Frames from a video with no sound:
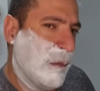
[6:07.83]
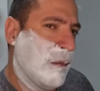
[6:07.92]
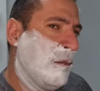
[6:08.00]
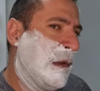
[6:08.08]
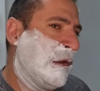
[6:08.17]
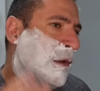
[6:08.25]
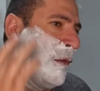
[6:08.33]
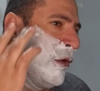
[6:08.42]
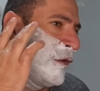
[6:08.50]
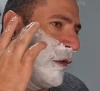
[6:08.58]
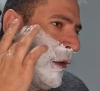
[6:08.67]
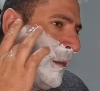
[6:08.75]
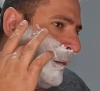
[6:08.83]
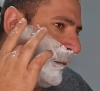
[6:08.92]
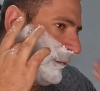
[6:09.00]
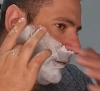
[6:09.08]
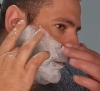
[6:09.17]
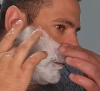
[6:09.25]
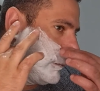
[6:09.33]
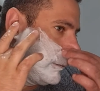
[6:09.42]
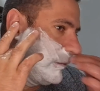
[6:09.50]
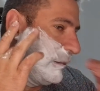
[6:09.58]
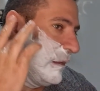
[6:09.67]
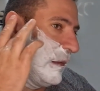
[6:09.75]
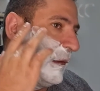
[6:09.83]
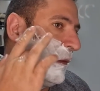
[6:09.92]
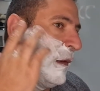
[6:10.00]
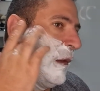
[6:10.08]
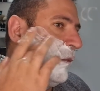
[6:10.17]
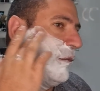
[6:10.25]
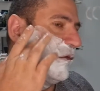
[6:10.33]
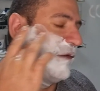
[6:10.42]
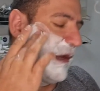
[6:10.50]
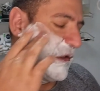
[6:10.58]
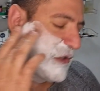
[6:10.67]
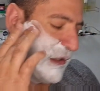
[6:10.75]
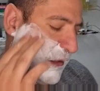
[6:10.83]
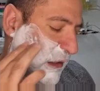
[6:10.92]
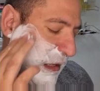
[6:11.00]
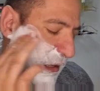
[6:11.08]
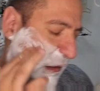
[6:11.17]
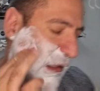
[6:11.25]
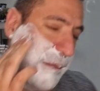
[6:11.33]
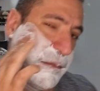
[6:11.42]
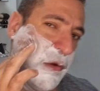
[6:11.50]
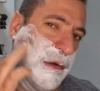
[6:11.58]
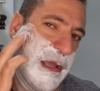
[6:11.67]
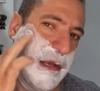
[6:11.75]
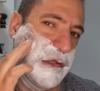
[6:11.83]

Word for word: Miyamoto Musashi uh, kept on getting